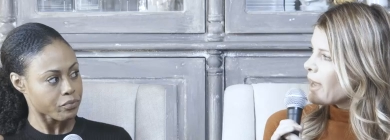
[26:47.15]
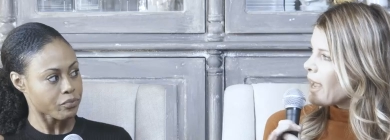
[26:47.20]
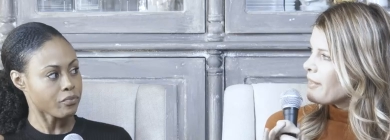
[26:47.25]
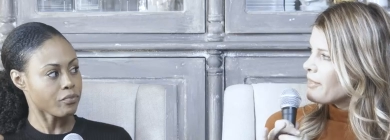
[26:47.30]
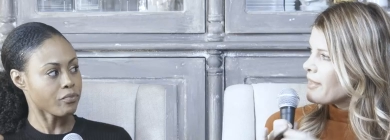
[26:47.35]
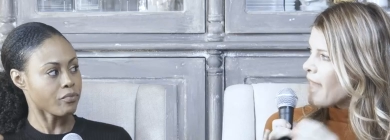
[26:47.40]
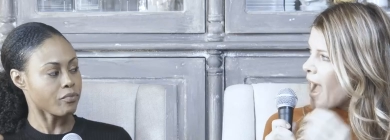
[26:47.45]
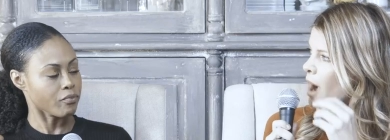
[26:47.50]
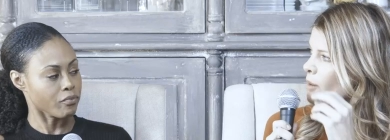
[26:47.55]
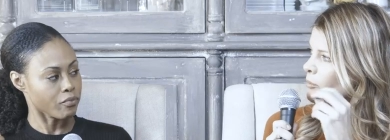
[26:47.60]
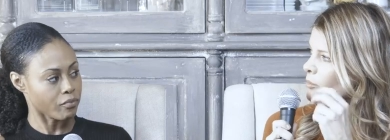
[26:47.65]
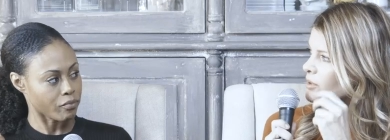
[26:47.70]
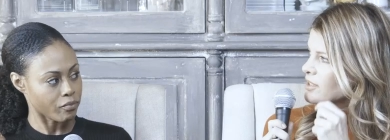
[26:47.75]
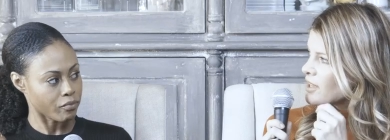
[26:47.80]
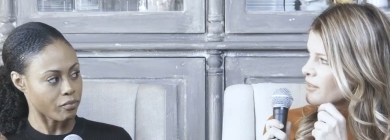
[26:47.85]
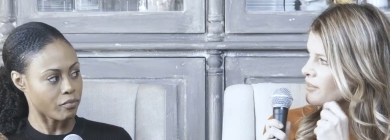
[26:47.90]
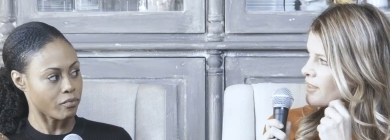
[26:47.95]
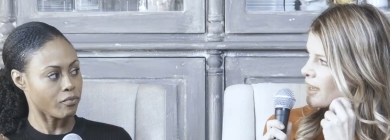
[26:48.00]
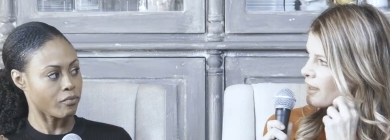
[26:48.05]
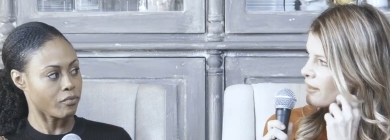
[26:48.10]
Speaker 1: And that
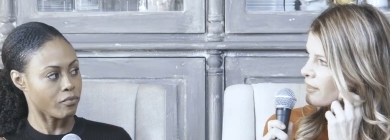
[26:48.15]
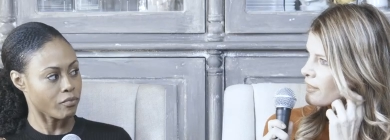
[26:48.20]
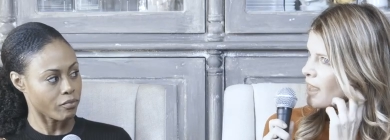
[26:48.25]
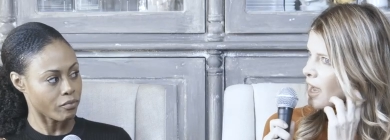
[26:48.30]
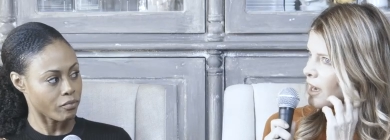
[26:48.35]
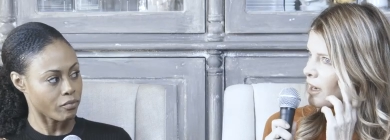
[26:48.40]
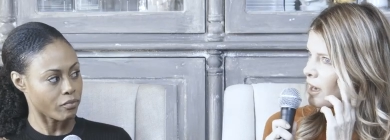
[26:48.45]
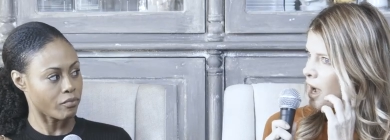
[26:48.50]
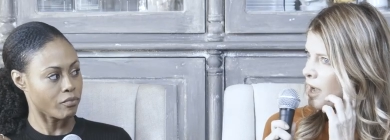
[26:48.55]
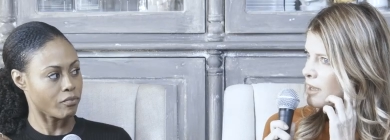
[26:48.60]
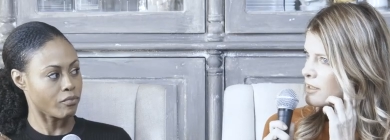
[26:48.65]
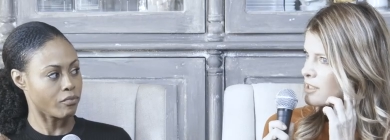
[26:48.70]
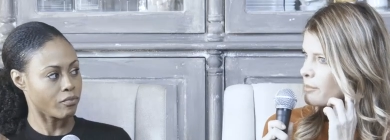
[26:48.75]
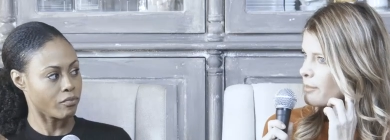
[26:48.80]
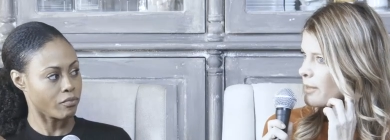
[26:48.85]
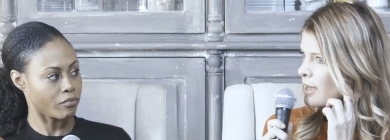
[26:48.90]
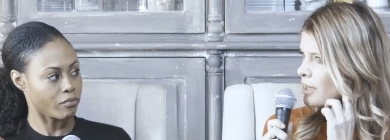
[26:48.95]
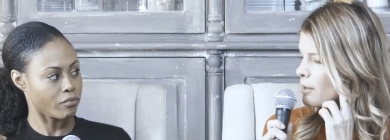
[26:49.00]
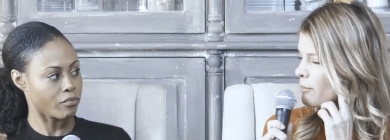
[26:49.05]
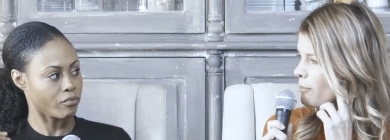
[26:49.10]
was the thing that got
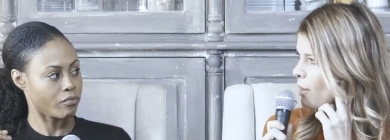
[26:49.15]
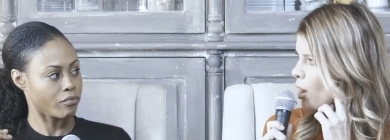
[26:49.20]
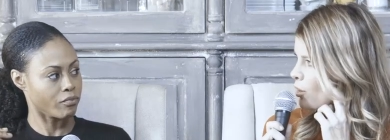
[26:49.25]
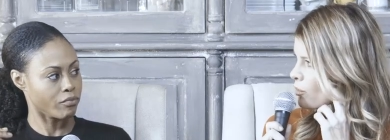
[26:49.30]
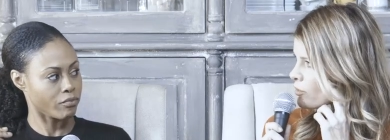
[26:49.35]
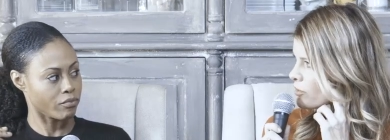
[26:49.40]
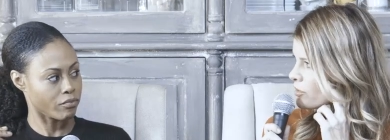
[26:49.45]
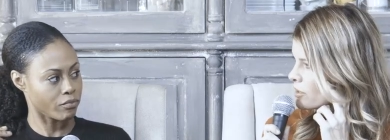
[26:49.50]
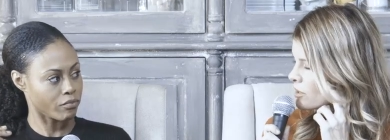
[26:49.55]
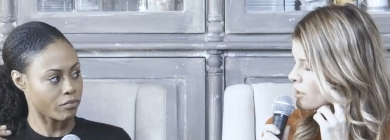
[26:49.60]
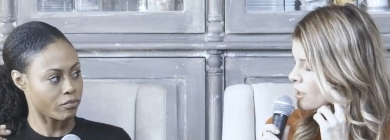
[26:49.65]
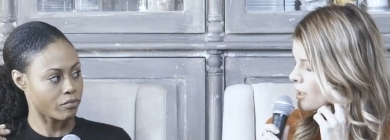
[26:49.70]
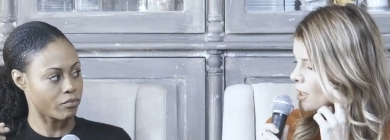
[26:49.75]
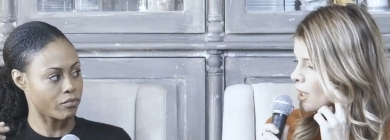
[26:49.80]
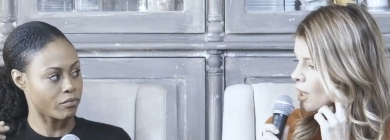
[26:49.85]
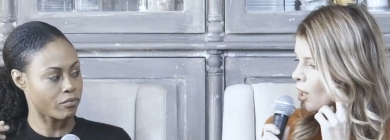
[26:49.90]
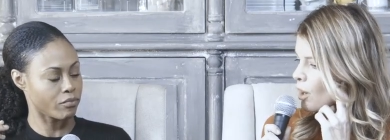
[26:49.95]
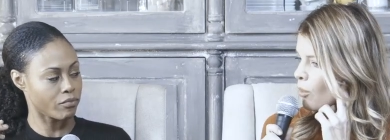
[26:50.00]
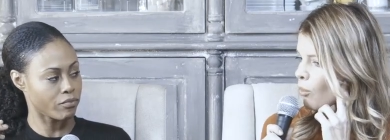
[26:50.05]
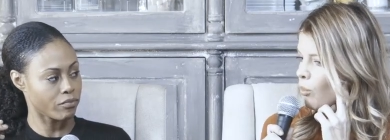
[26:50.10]
to me the most
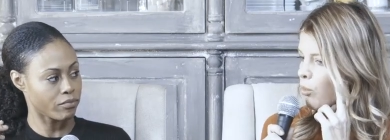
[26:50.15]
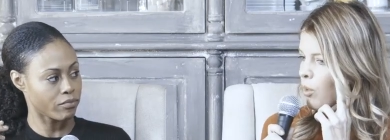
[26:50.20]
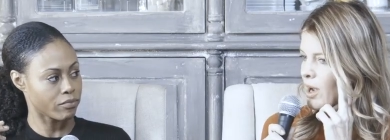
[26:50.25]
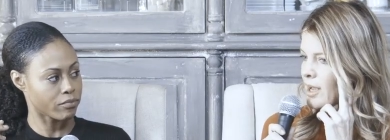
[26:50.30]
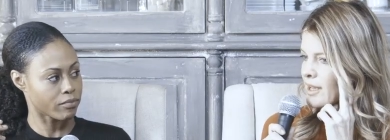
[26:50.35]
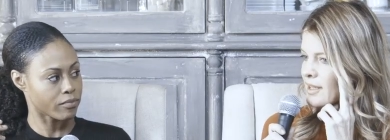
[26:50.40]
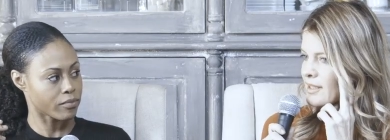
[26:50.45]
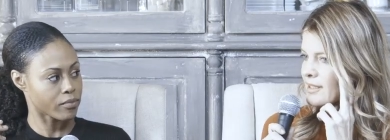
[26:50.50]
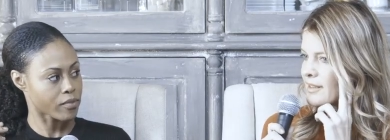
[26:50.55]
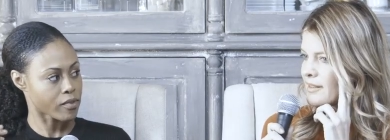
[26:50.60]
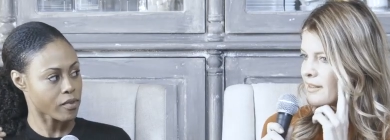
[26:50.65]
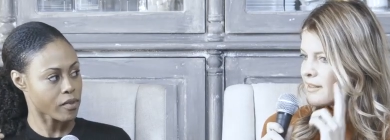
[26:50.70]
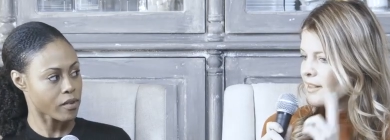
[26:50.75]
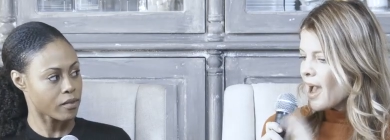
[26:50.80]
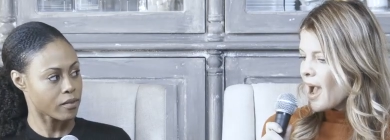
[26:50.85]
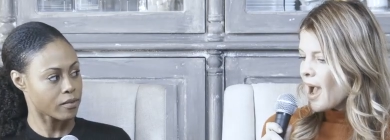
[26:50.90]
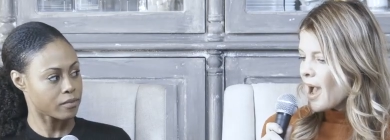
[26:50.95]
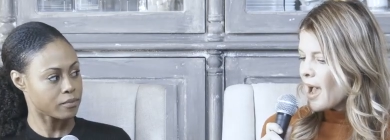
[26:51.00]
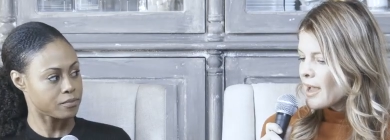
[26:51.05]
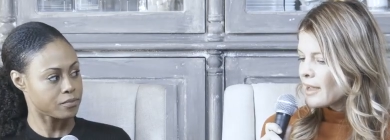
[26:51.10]
mm-hmm. was
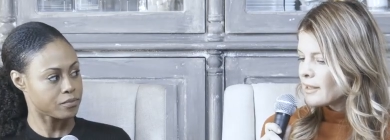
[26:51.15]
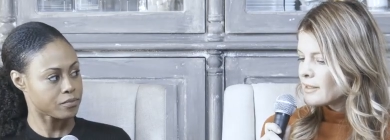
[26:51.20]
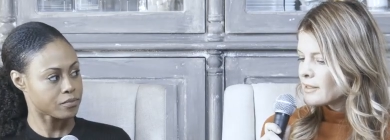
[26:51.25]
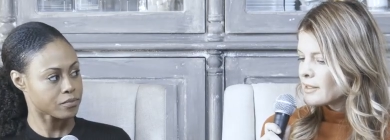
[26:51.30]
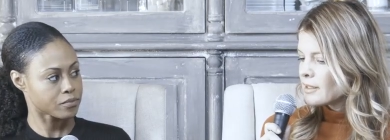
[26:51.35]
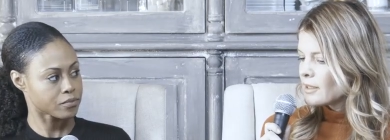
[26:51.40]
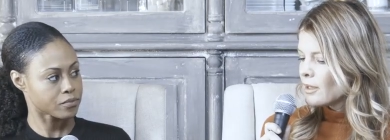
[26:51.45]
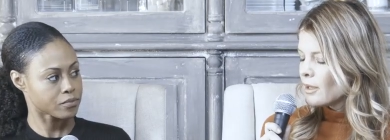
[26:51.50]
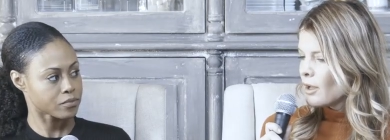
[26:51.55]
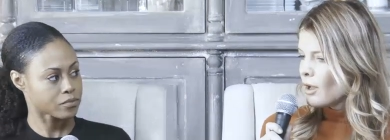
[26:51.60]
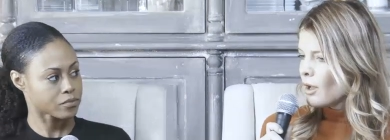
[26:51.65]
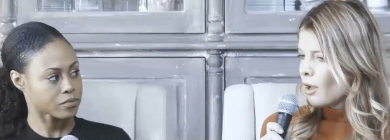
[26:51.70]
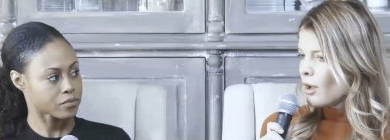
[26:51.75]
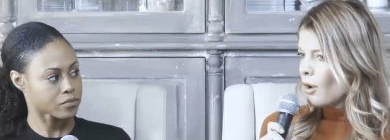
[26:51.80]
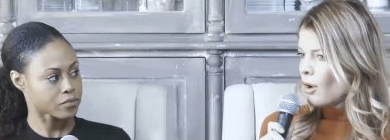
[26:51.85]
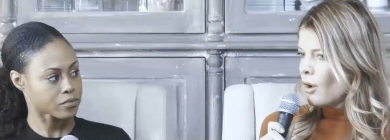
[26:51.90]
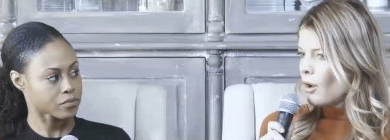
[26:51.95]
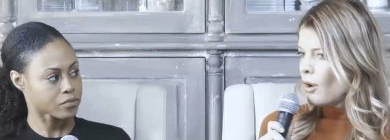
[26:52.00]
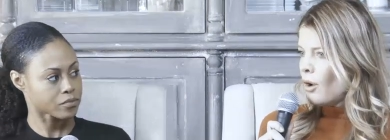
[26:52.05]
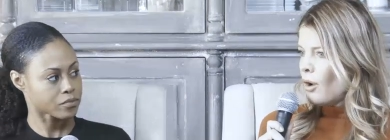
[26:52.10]
that,
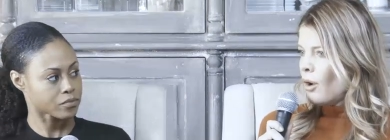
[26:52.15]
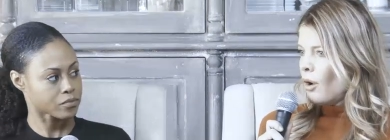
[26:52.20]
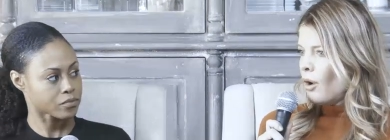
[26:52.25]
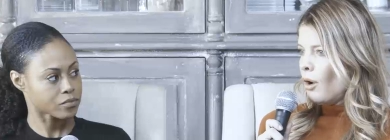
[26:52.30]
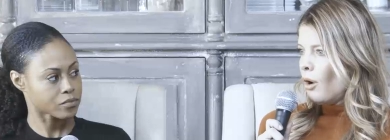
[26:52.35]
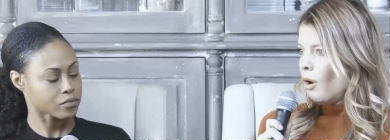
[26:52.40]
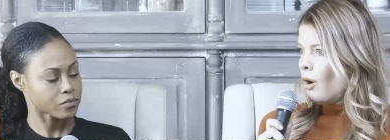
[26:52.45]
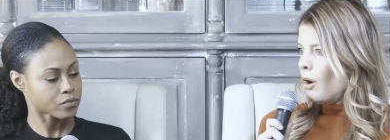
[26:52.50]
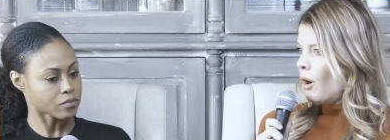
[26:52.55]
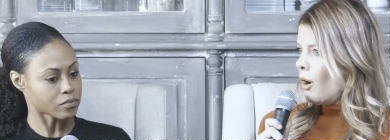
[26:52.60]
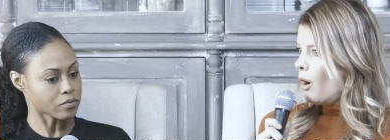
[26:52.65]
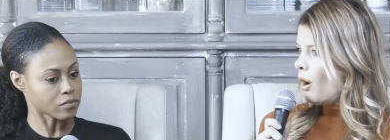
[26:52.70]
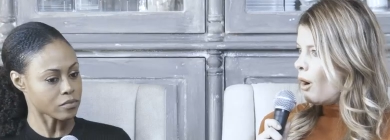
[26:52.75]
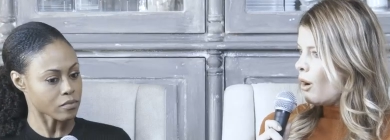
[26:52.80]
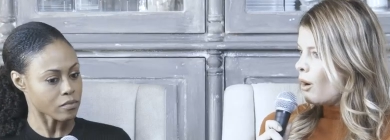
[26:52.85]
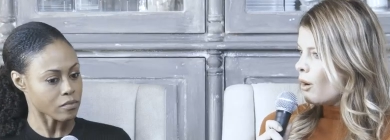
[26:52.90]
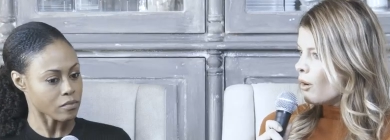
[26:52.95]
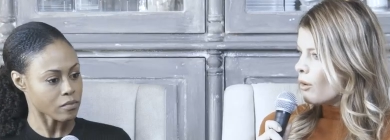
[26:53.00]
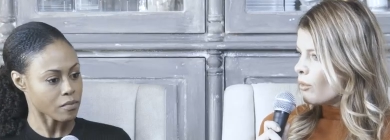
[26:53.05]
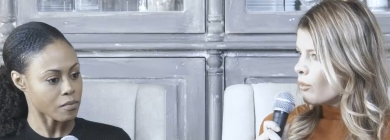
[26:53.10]

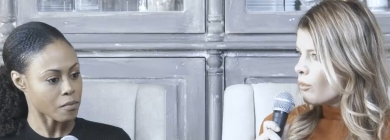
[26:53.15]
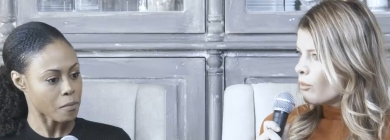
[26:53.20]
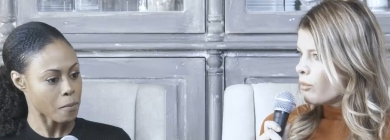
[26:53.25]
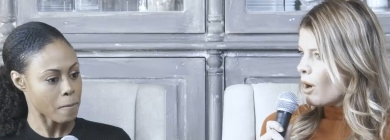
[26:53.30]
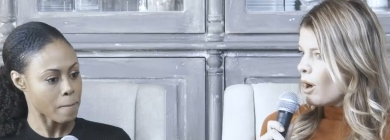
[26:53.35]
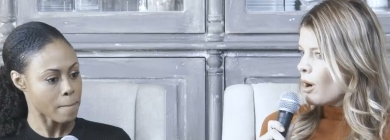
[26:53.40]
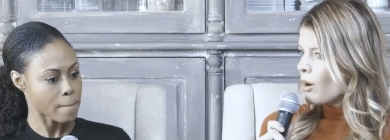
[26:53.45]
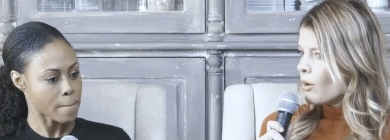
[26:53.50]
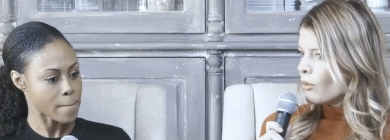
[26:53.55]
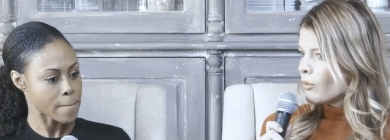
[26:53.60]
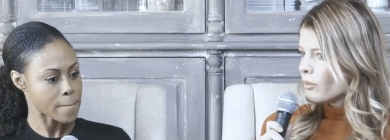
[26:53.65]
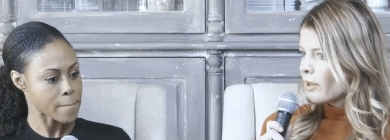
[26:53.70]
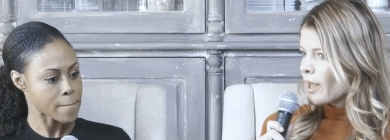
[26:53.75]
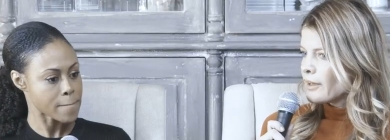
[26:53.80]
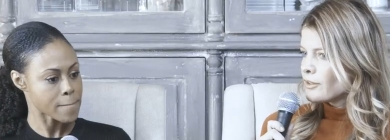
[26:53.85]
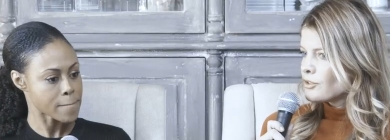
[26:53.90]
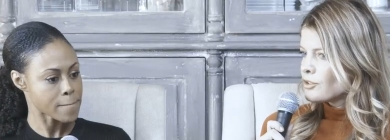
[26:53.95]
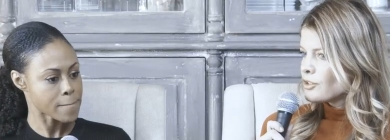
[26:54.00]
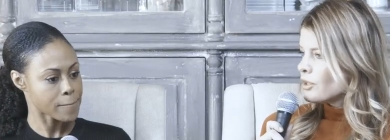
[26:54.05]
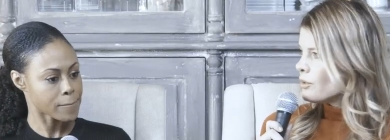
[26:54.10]
oh, whoa,
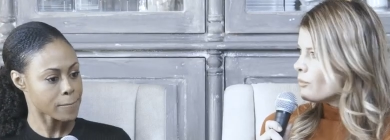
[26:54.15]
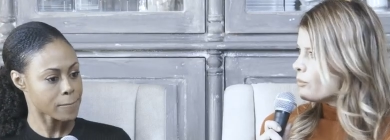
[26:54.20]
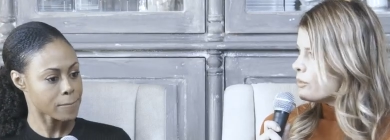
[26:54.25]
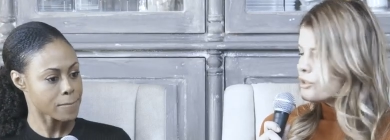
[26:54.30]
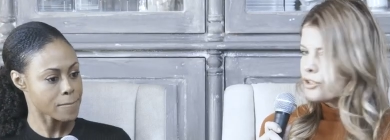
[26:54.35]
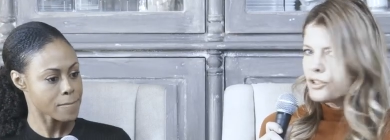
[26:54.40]
like she, when